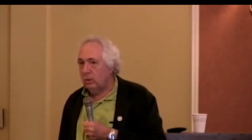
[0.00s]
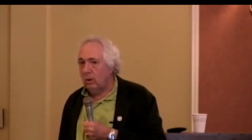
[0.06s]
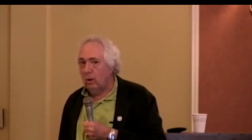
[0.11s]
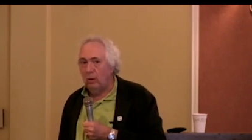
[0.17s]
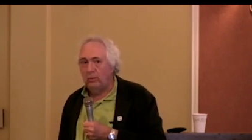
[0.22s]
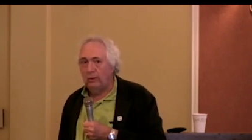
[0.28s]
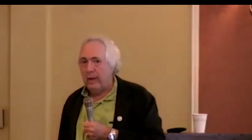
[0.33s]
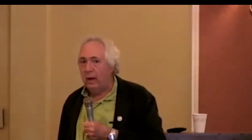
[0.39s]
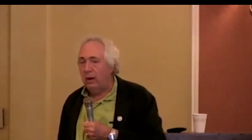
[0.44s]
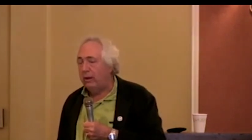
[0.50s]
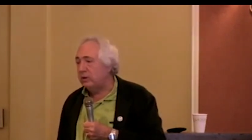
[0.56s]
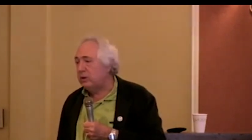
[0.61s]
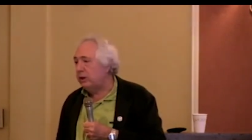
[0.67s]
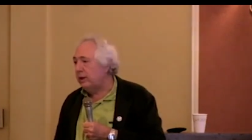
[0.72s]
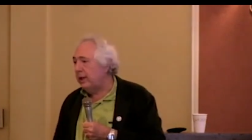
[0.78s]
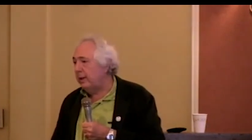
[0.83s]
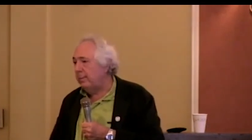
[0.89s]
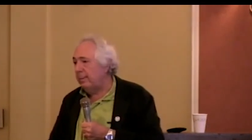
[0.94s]
Oh, now
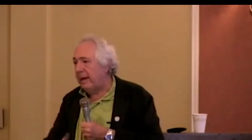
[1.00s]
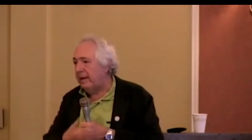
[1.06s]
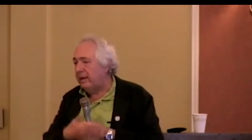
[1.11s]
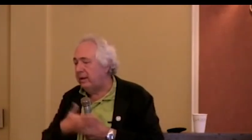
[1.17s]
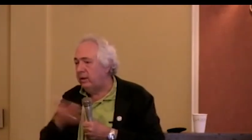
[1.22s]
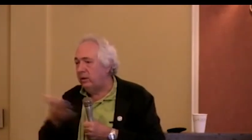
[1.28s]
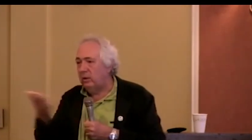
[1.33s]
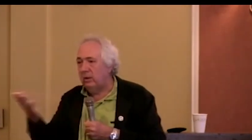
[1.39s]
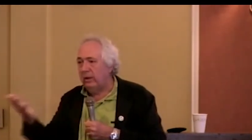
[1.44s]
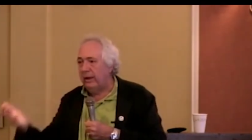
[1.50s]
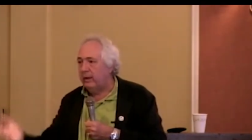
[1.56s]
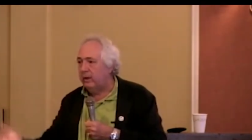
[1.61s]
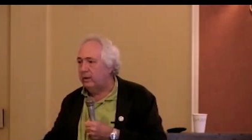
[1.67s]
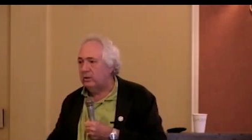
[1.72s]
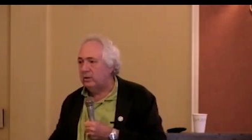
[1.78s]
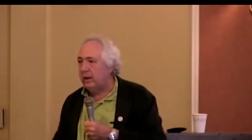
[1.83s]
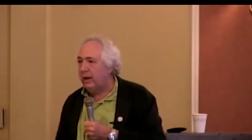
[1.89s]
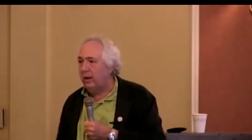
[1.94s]
she came back a year
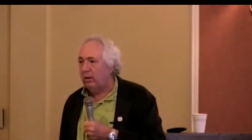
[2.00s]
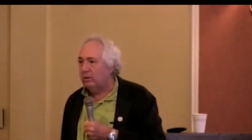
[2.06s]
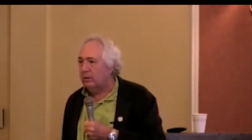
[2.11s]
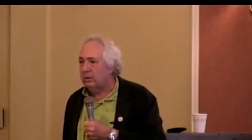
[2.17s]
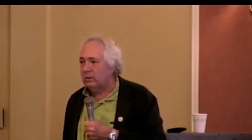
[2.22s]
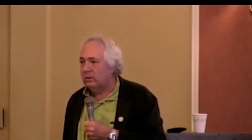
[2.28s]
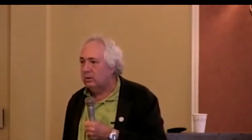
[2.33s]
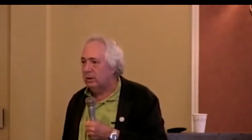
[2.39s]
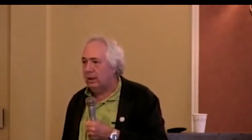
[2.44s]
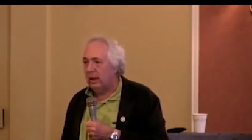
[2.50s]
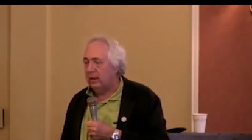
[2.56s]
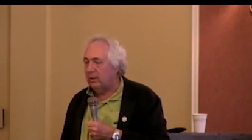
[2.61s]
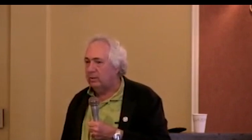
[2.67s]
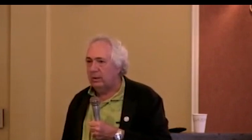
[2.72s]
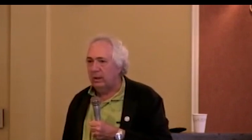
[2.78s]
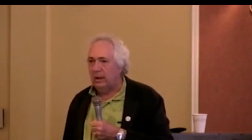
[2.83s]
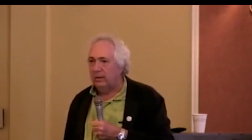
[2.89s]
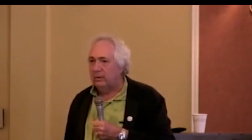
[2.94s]
later. It's held. It's yeah,
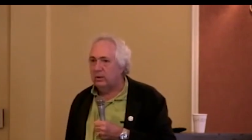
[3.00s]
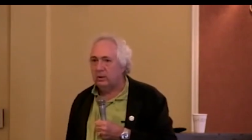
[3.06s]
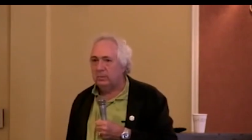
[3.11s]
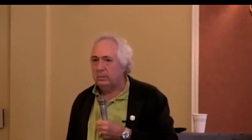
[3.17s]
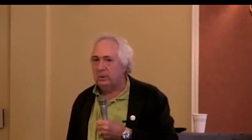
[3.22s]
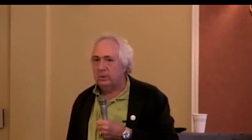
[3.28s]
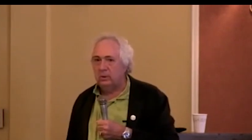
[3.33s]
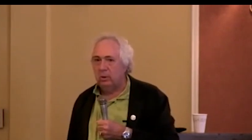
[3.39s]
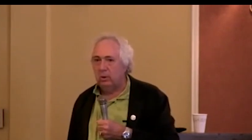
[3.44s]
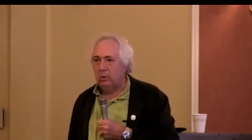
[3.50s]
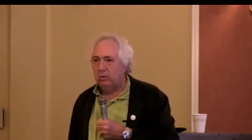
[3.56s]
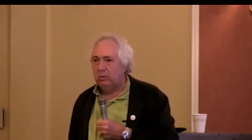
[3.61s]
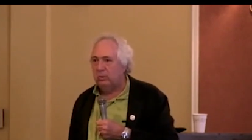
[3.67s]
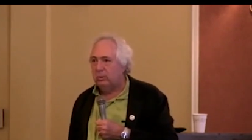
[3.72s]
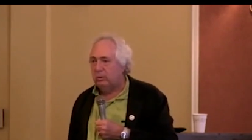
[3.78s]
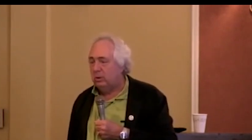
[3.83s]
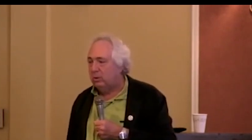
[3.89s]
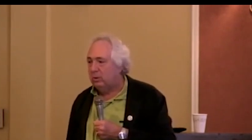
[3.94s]
yeah. There's been
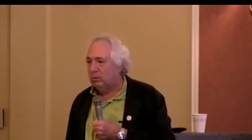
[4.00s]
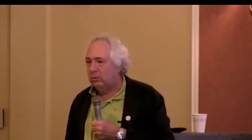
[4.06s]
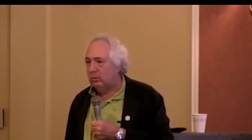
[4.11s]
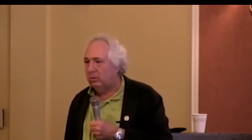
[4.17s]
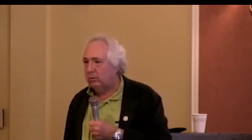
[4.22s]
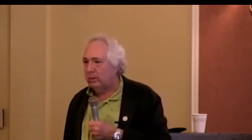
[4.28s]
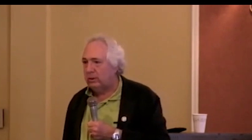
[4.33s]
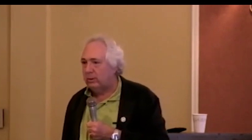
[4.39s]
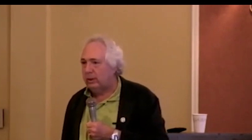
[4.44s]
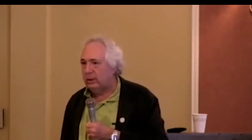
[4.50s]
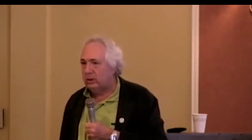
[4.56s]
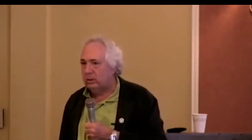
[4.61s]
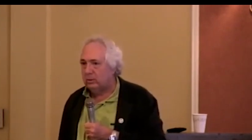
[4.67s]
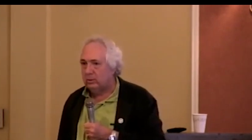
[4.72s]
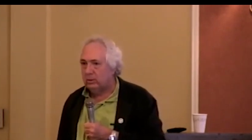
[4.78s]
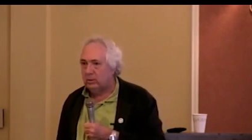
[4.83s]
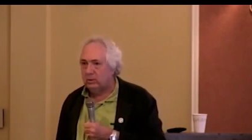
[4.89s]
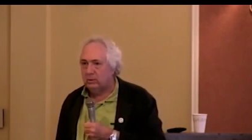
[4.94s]
no no
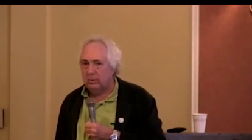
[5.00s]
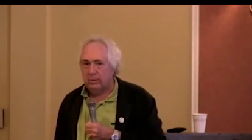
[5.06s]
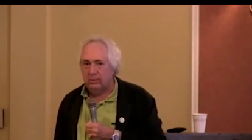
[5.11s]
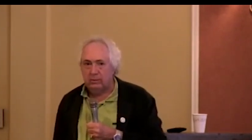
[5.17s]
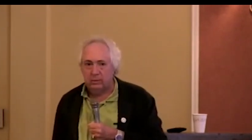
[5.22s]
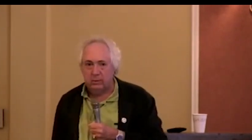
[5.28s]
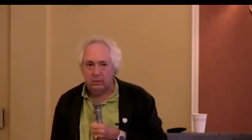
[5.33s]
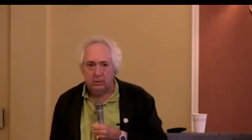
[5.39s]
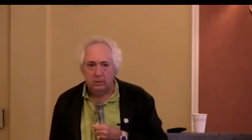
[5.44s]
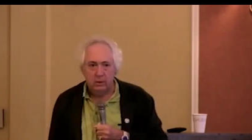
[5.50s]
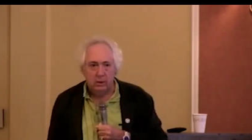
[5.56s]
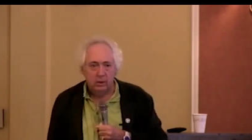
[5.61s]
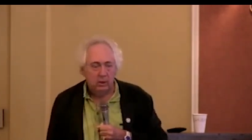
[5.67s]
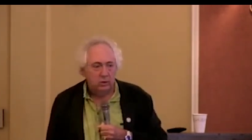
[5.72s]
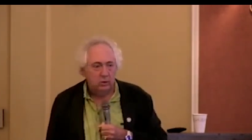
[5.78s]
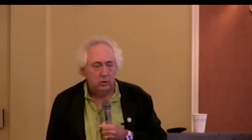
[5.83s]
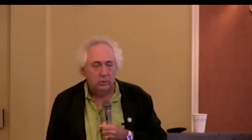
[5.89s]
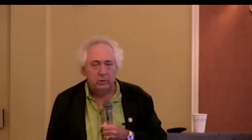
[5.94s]
regression whatsoever.
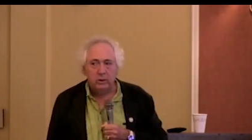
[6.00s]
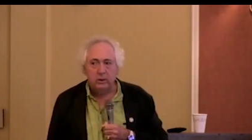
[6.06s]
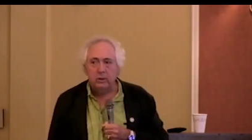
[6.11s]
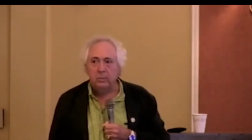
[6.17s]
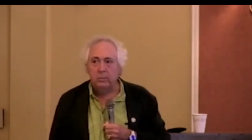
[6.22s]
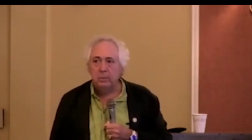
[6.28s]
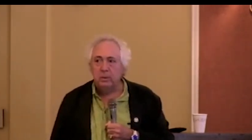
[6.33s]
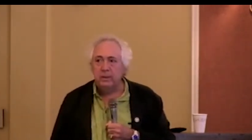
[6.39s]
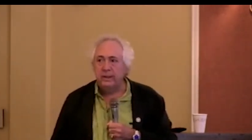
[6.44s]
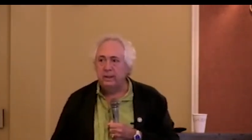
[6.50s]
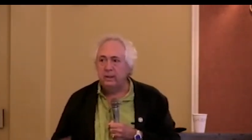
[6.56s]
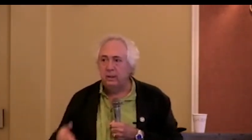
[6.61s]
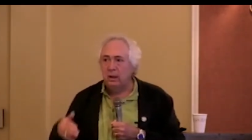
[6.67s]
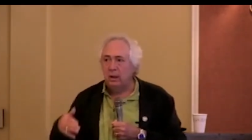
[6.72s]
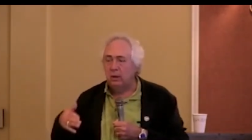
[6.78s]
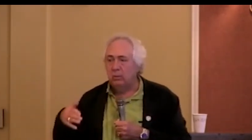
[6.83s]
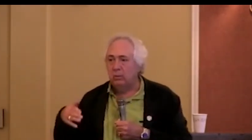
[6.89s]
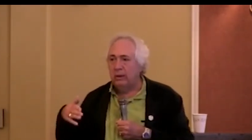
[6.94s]
So it was a complete
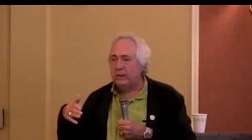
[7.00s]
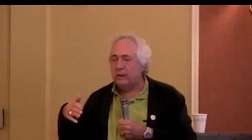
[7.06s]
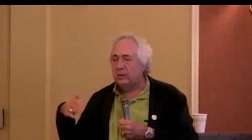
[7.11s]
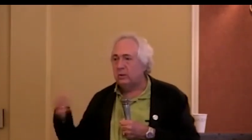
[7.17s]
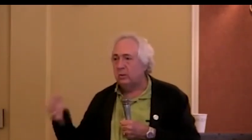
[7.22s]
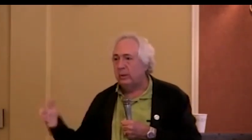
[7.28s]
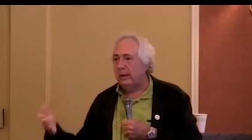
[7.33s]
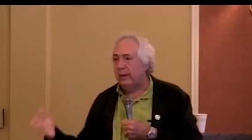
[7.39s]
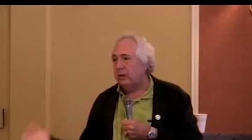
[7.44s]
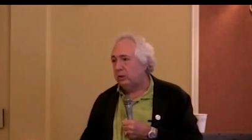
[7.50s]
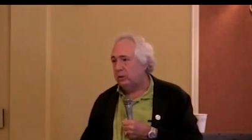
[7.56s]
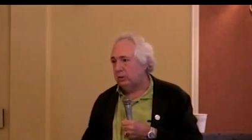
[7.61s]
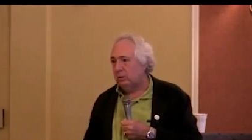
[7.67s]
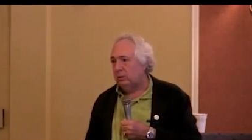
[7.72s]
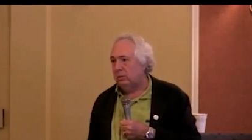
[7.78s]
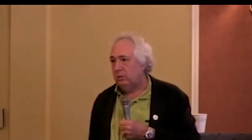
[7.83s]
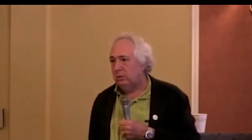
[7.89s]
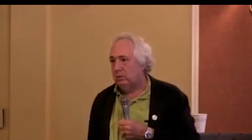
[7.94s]
uh,
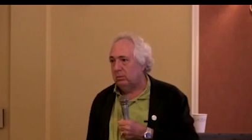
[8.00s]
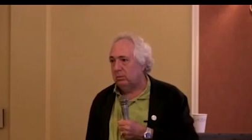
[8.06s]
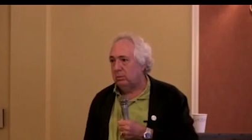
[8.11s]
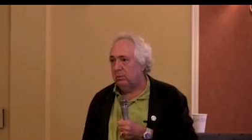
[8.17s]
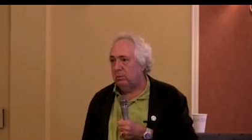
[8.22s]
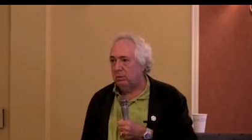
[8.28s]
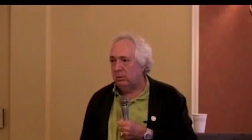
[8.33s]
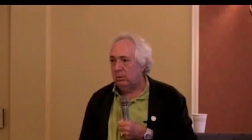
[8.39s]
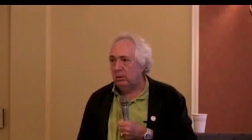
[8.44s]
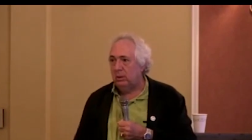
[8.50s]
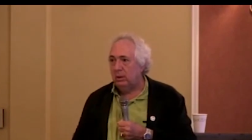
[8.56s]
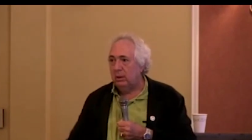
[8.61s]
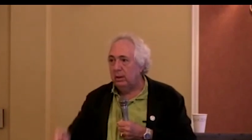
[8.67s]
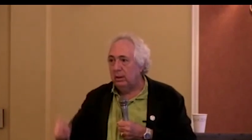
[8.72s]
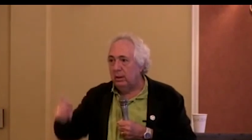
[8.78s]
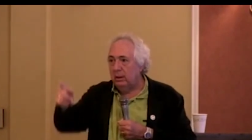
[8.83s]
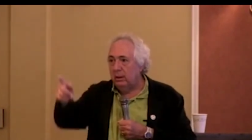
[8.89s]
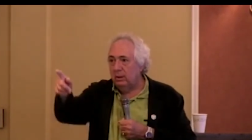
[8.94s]
restoration.
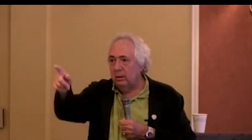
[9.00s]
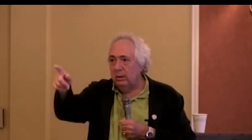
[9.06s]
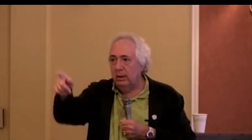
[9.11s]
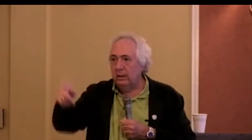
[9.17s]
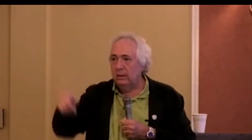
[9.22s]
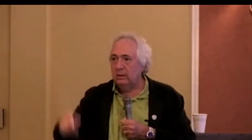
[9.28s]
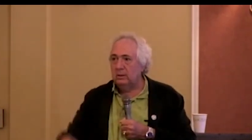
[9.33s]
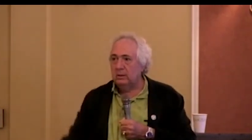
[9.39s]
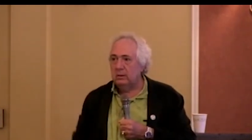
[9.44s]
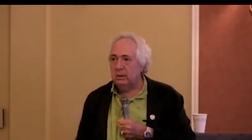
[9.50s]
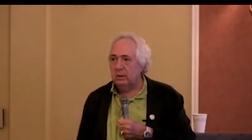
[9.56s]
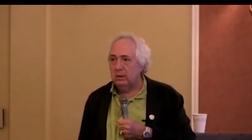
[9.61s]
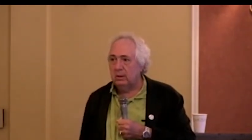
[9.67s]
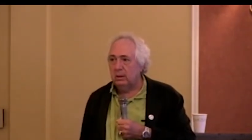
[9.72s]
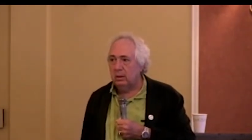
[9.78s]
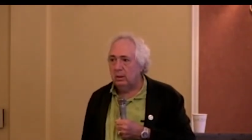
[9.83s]
Yes.